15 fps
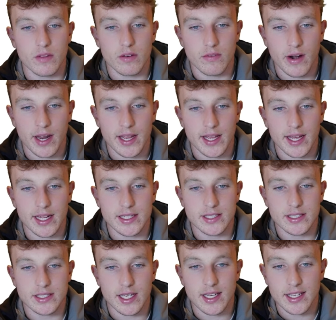right?
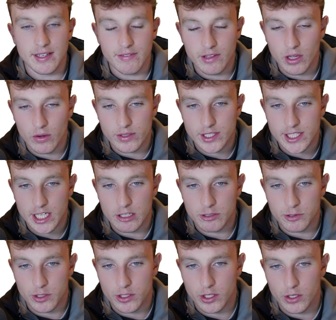It's, even though it's
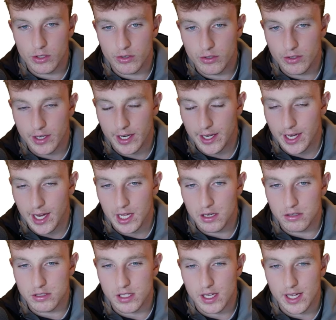sandwiched between green
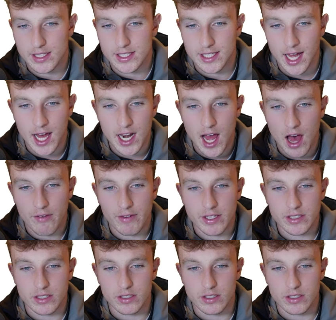candles, it's not obvious.